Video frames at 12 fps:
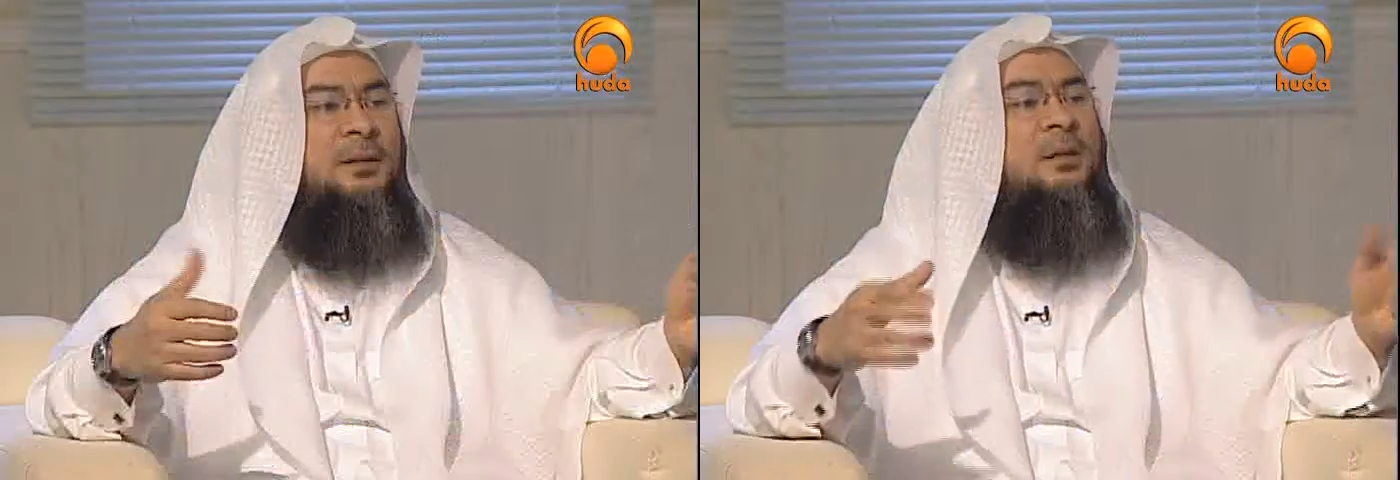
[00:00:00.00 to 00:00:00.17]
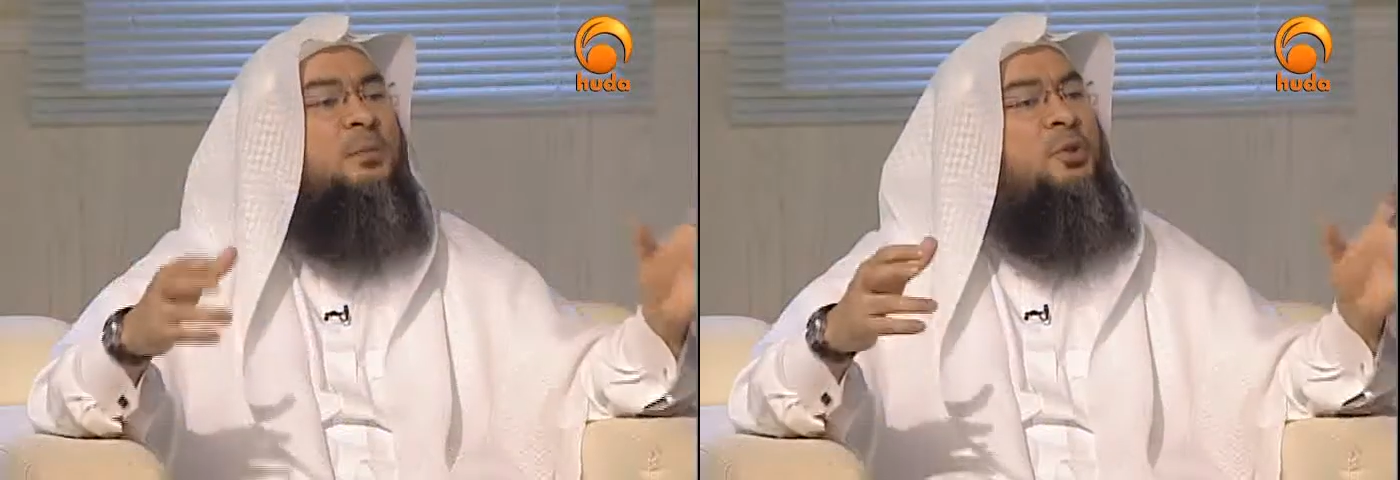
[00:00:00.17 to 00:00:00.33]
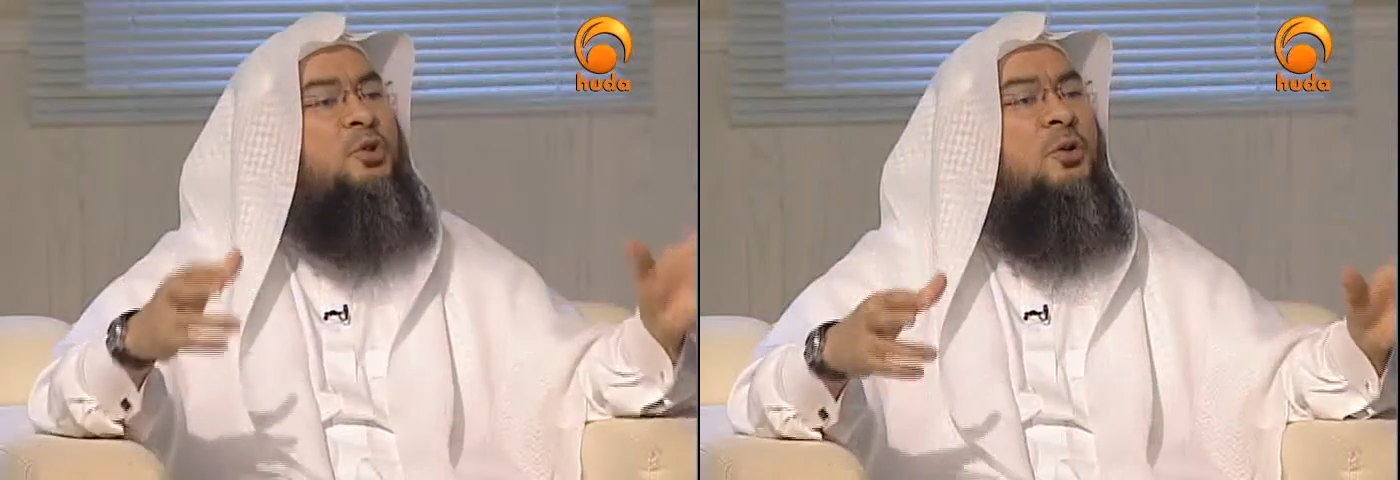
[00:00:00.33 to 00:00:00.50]

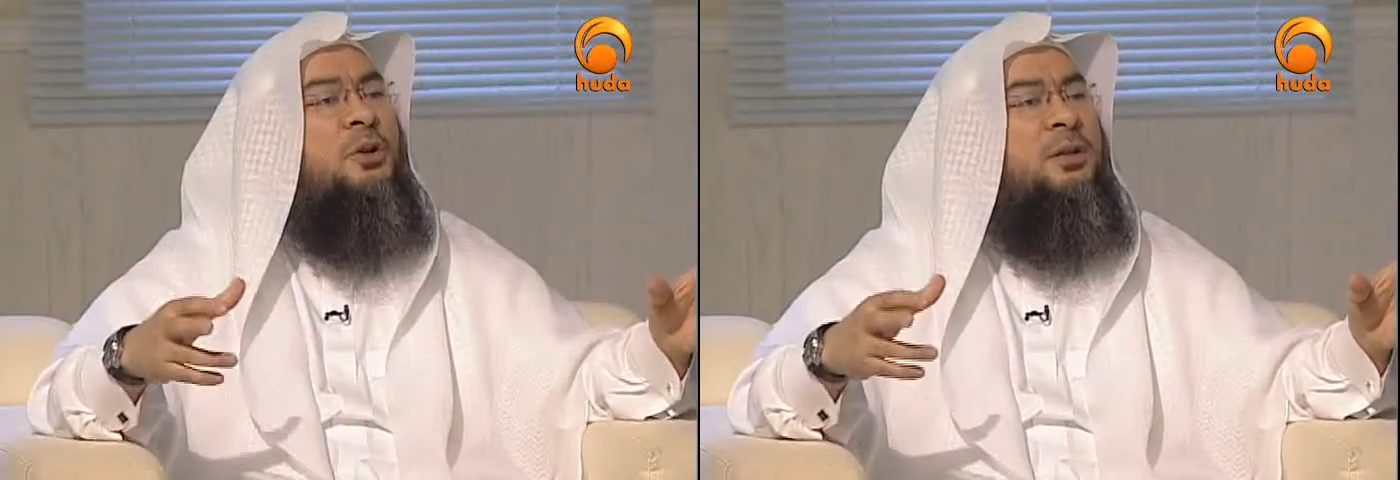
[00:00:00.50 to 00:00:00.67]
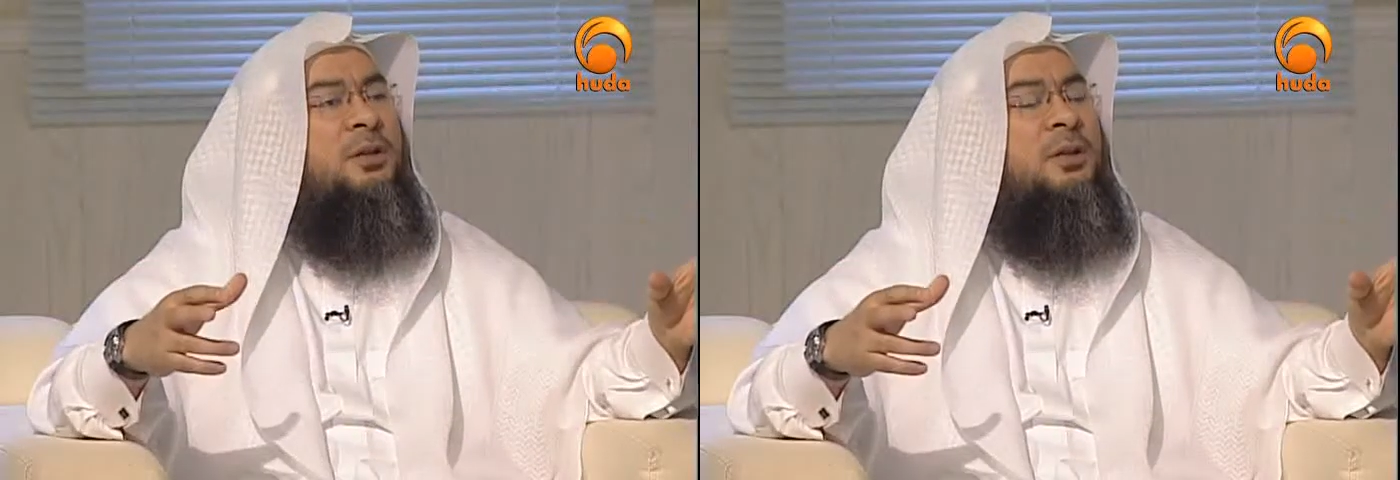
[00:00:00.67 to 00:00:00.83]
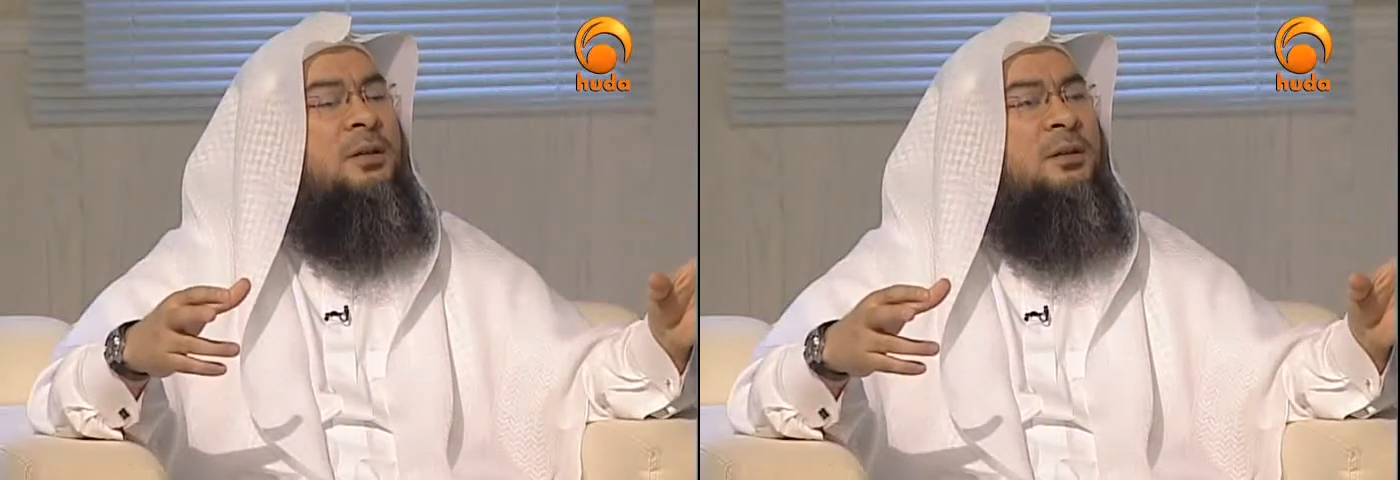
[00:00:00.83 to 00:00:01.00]
The
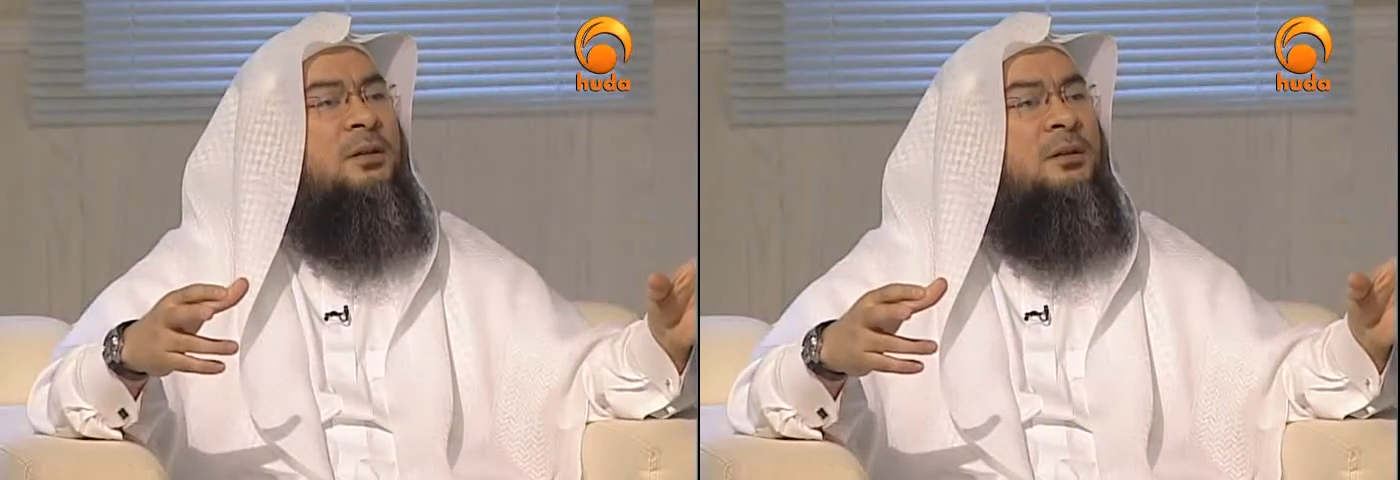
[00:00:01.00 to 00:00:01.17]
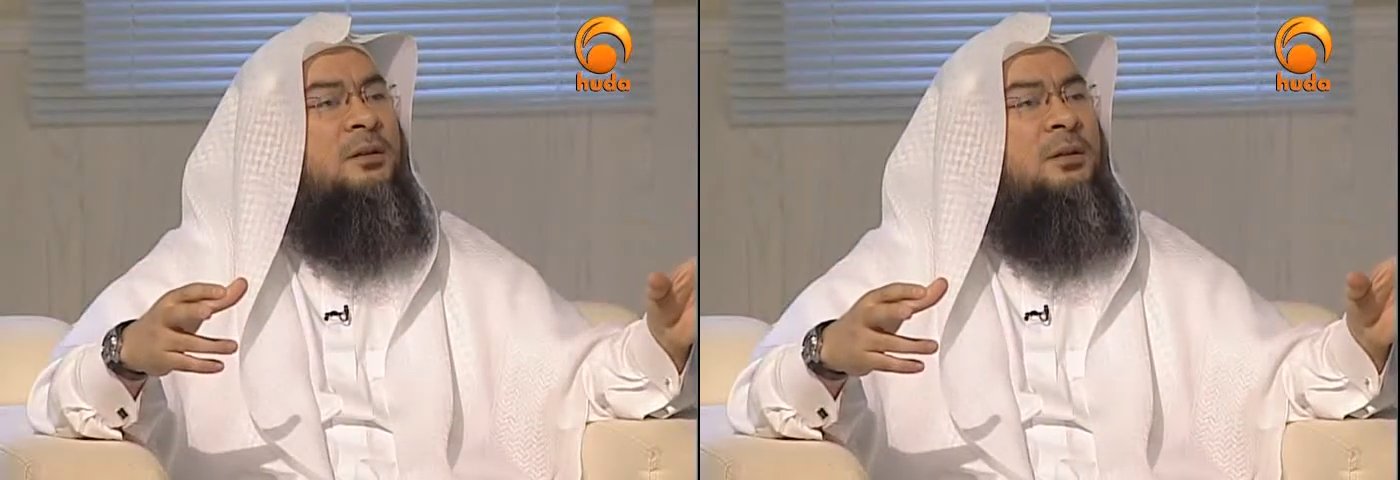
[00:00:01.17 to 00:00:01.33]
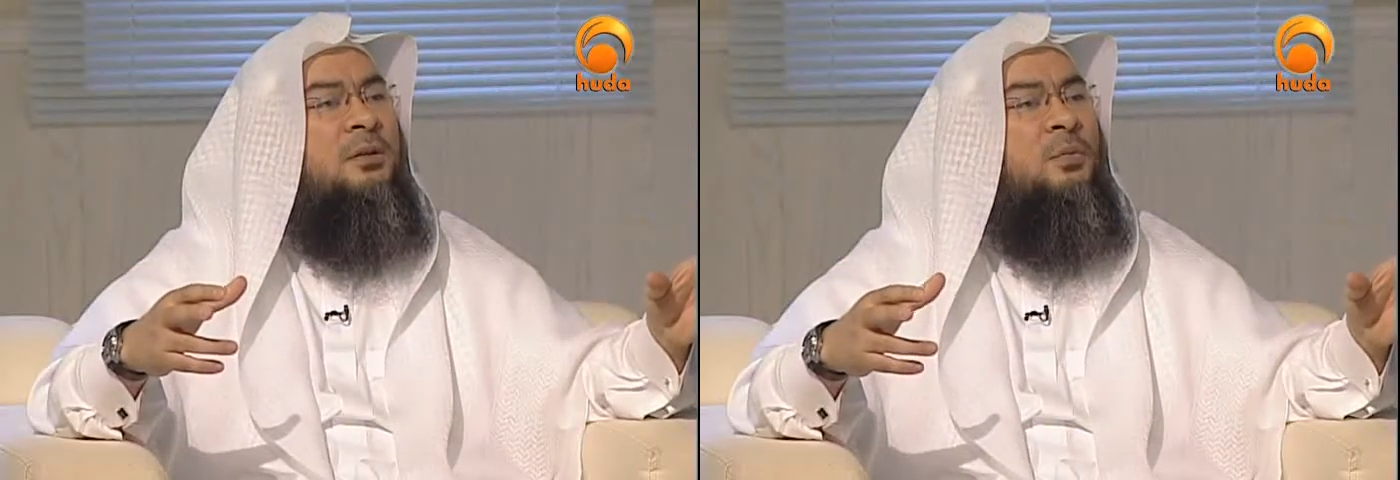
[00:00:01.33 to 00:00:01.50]
majority
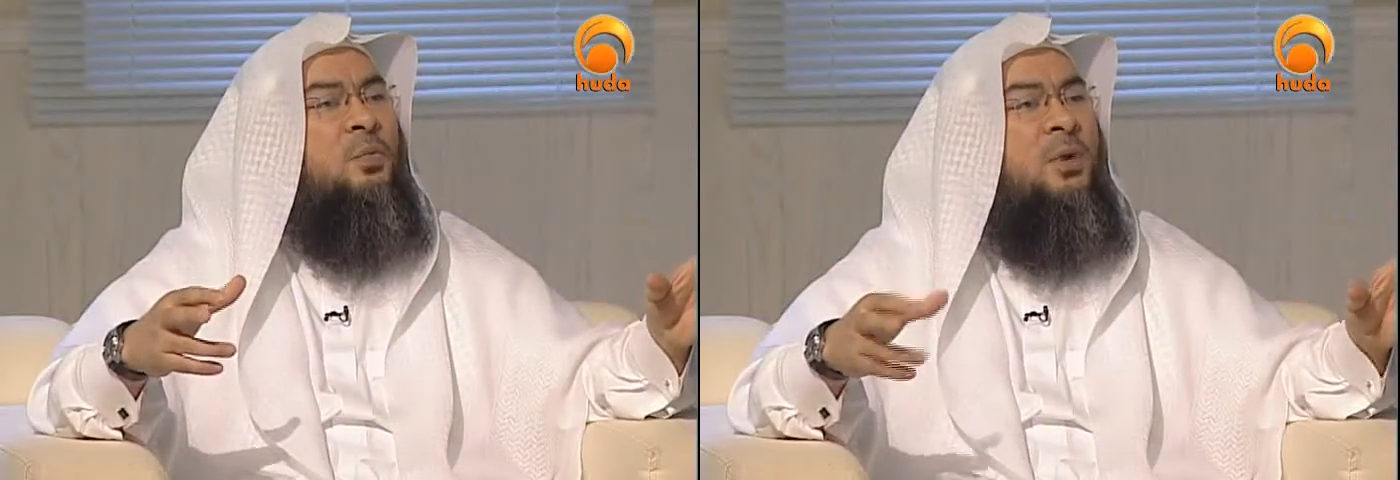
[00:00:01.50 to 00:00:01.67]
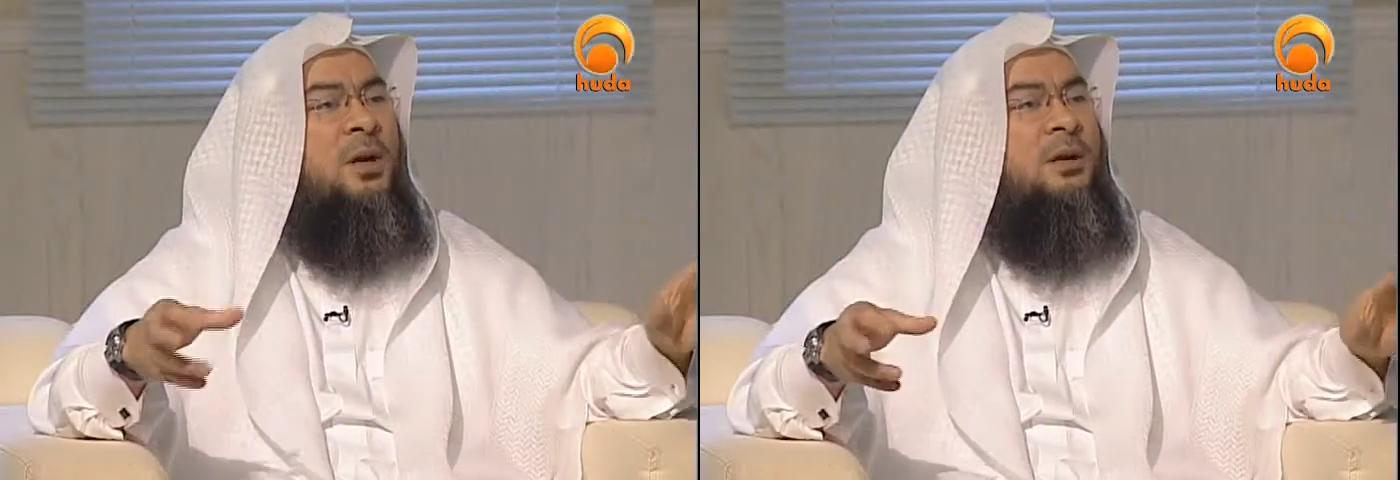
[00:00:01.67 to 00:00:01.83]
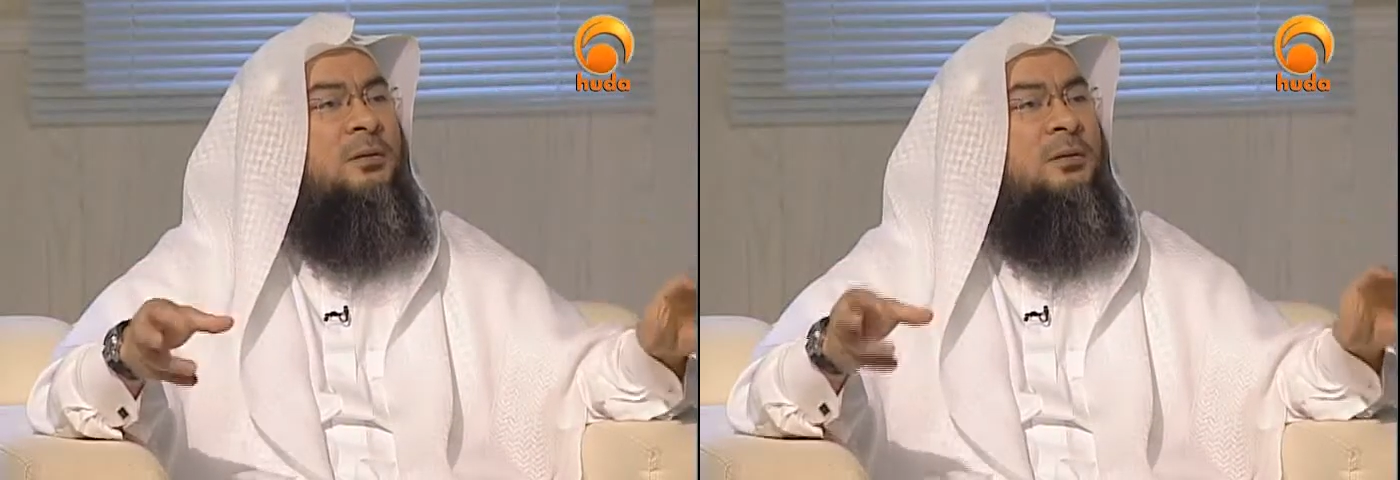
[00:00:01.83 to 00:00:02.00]

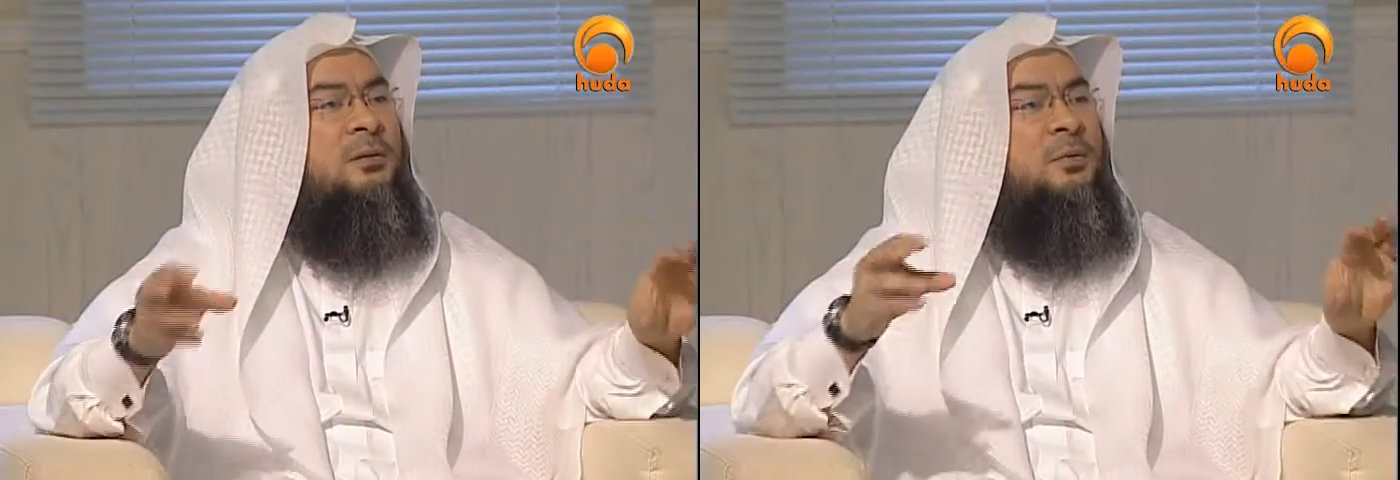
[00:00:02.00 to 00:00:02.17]
were